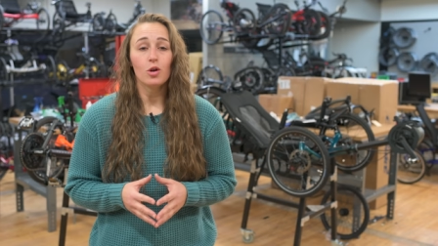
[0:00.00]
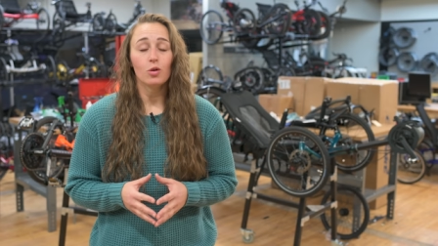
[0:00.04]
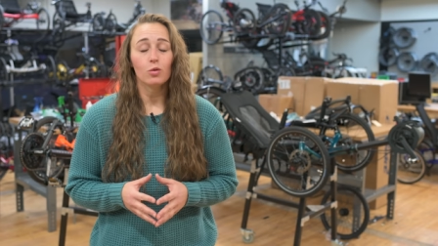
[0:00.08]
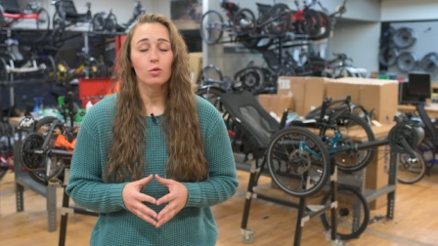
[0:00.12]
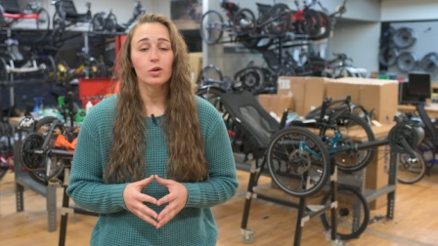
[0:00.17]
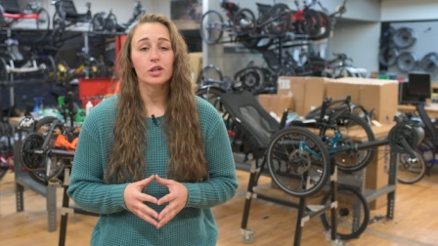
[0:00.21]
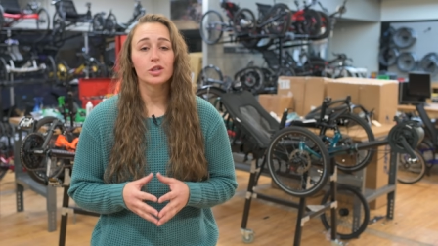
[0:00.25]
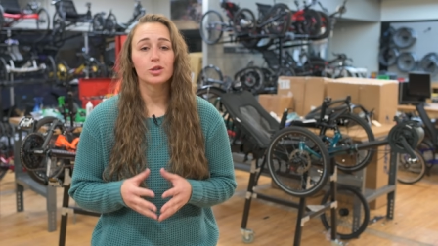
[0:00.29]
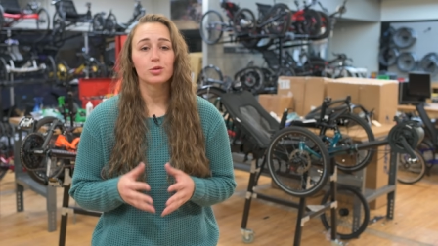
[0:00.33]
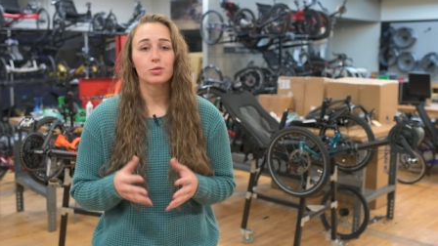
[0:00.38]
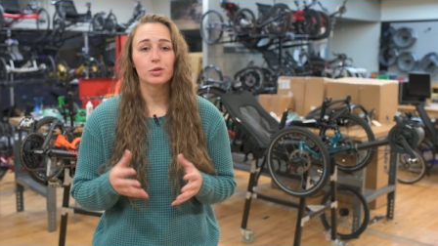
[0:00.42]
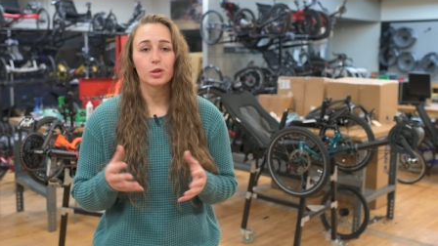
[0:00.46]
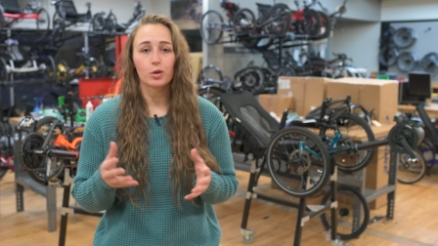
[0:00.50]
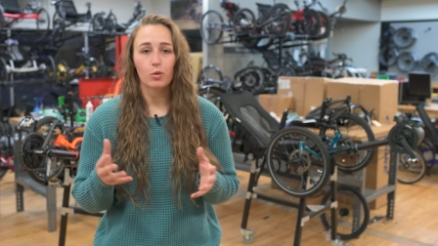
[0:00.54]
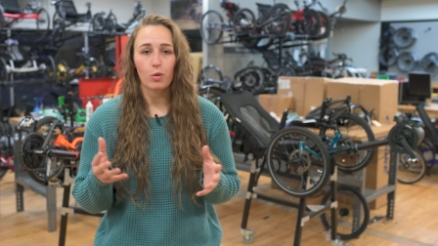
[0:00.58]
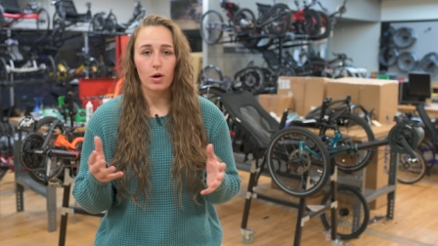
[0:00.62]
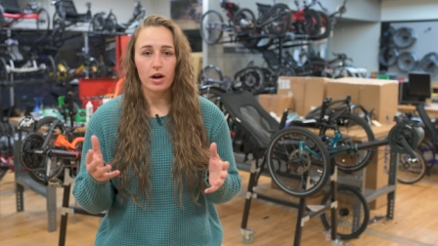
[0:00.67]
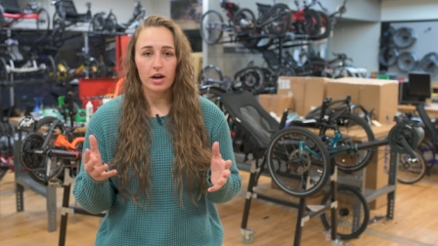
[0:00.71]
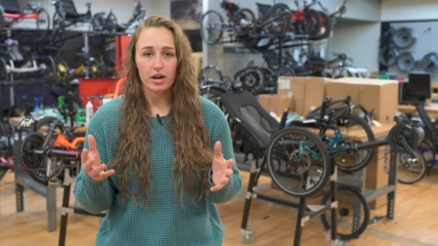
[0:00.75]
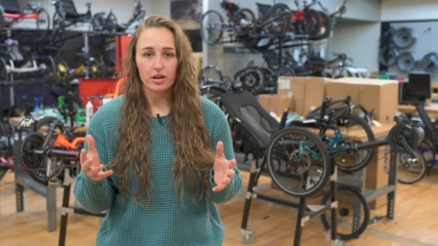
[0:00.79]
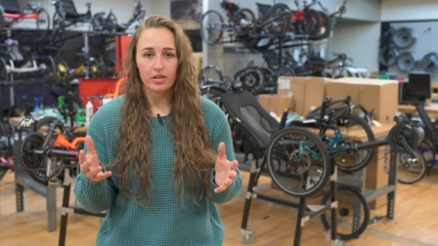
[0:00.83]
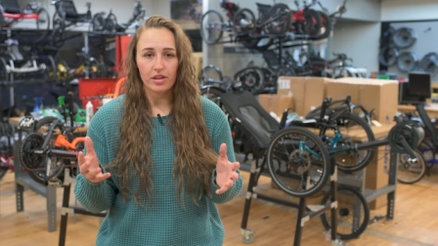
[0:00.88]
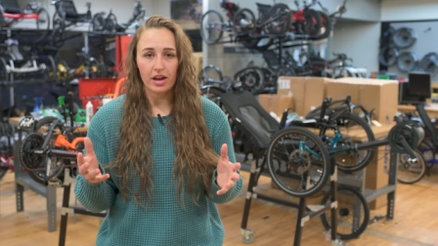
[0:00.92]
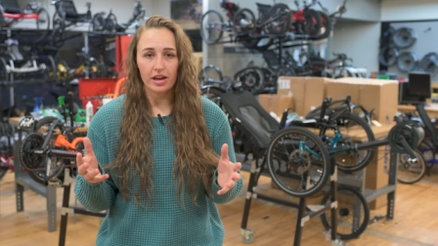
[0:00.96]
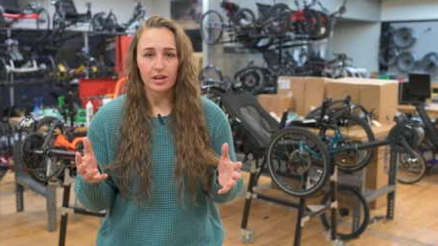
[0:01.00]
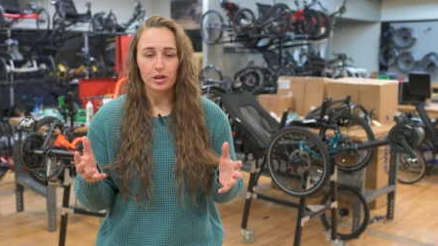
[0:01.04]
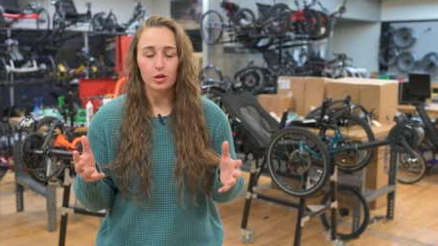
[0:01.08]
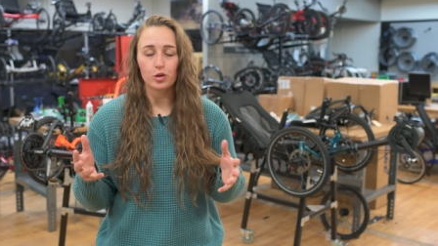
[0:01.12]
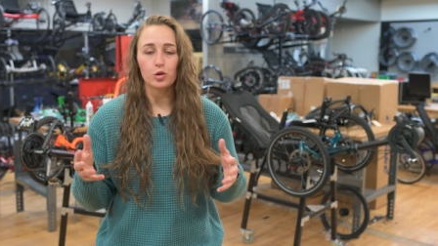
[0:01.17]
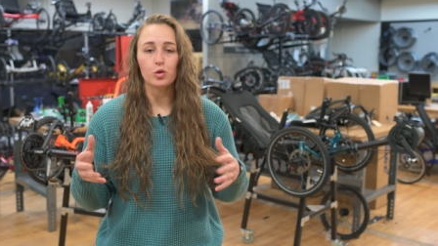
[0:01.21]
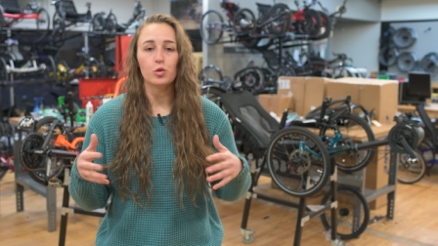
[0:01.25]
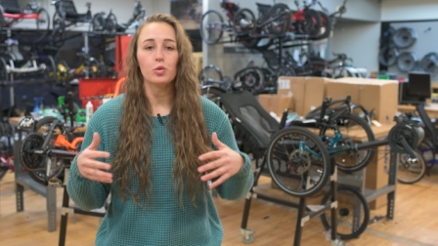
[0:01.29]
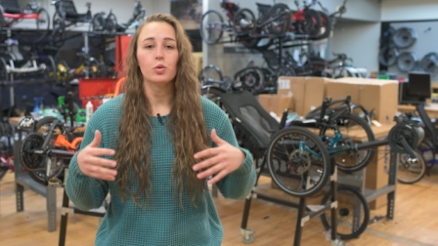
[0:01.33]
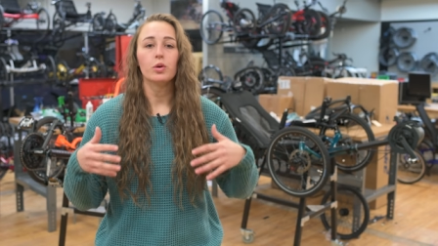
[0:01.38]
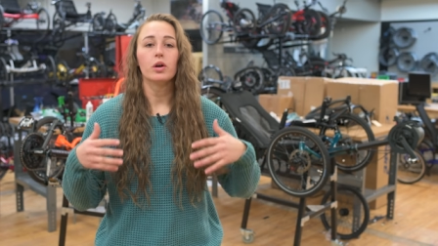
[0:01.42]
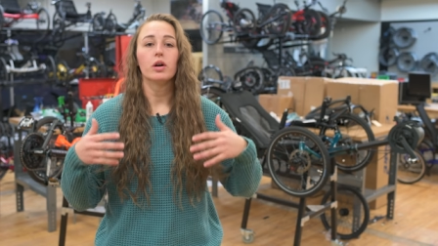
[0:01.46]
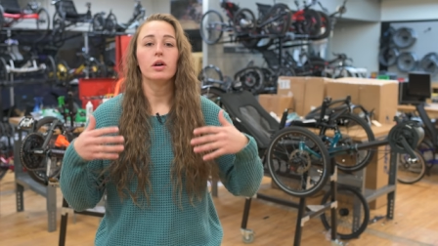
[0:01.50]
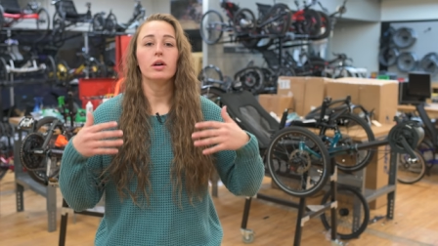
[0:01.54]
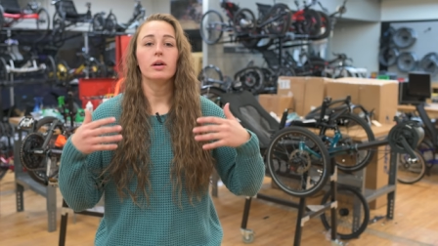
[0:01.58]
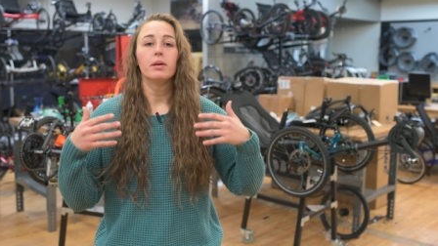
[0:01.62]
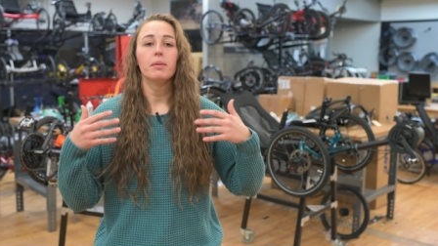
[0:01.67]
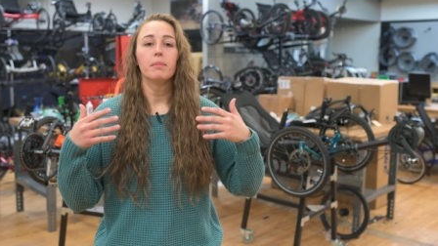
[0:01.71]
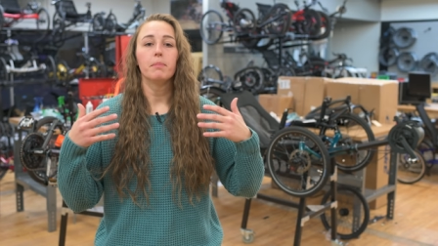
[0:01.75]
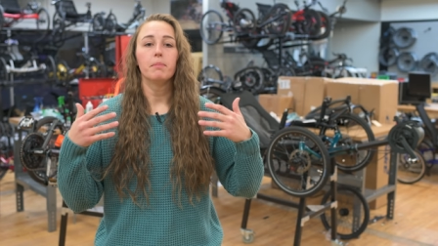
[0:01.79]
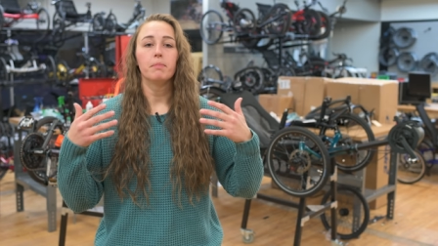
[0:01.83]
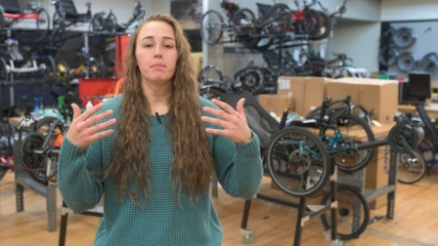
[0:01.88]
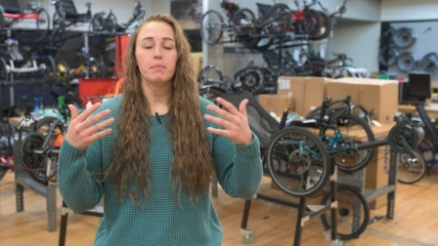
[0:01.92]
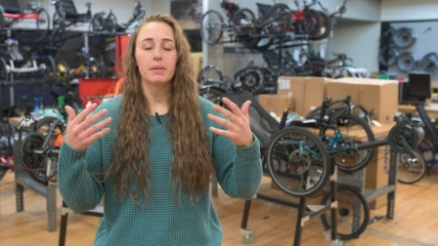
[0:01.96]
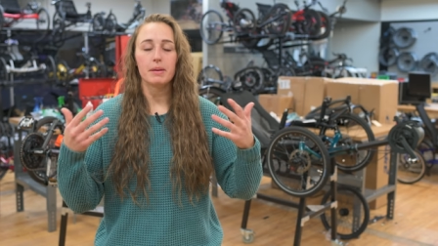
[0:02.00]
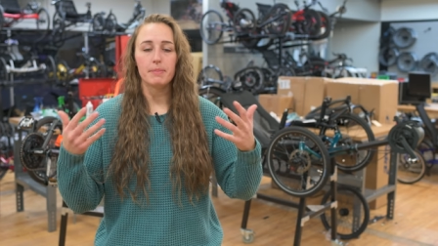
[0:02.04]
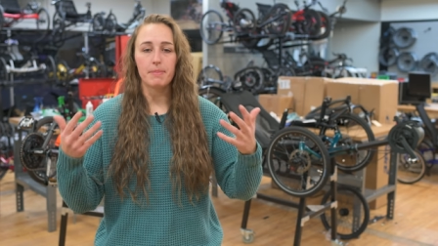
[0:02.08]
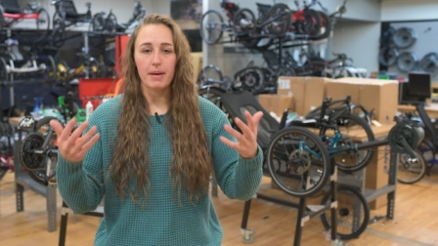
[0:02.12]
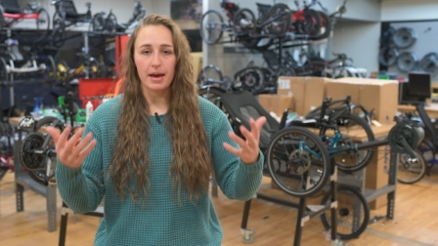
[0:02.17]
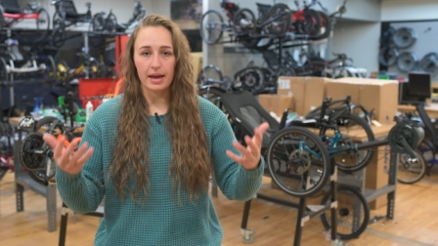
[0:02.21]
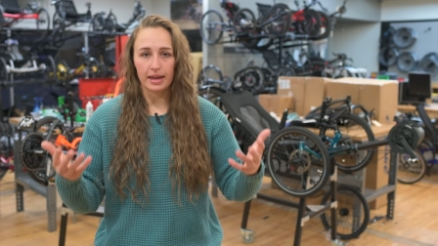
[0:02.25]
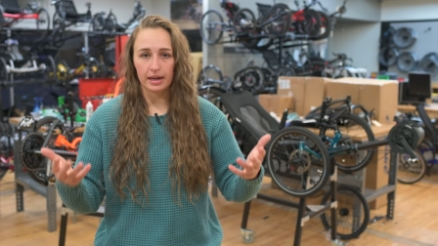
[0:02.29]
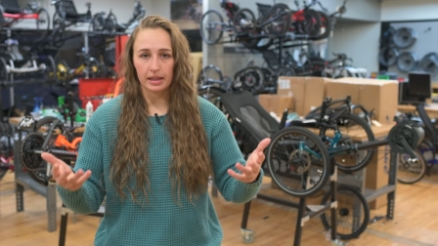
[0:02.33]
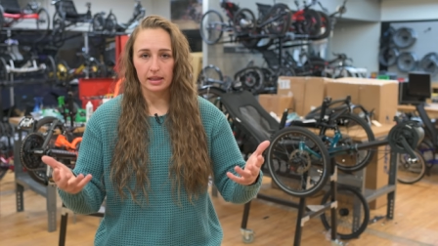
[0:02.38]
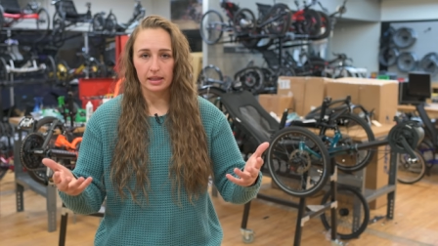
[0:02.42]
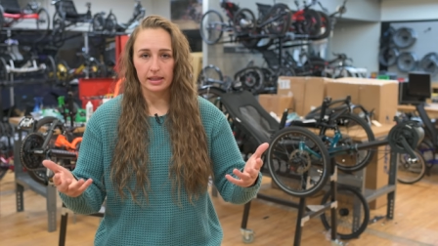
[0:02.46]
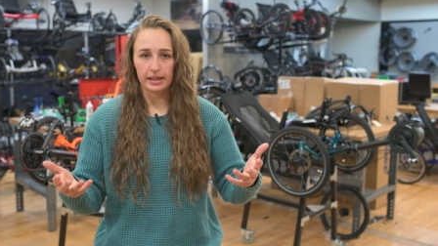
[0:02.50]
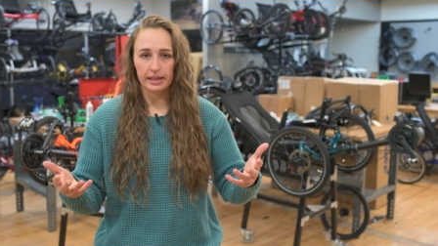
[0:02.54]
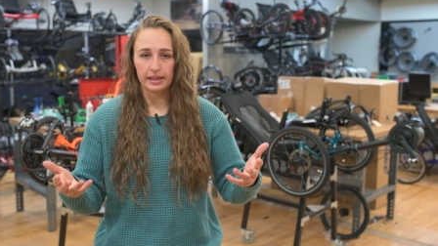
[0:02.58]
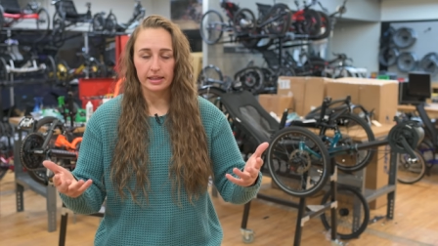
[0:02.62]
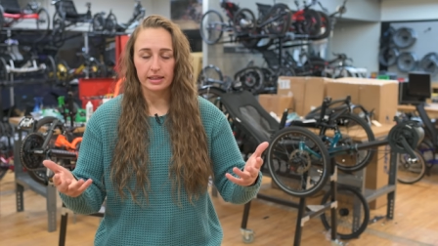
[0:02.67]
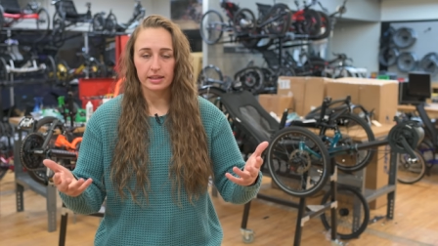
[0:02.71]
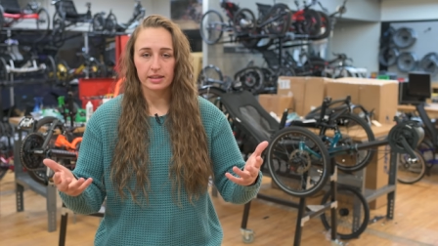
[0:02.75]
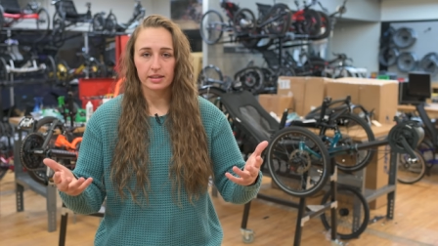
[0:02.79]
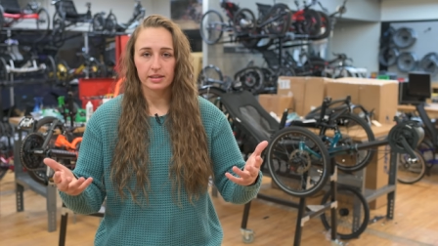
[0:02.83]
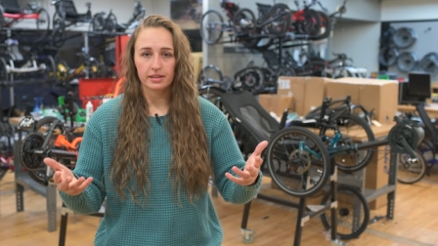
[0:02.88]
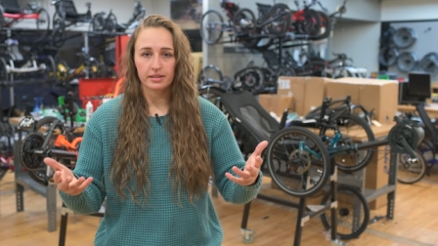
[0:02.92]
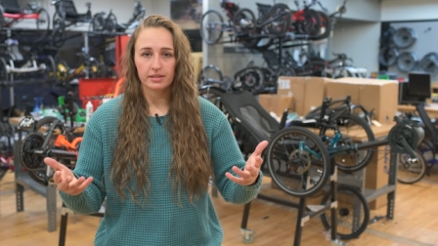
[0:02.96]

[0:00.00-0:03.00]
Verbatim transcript: which require that you be pedaling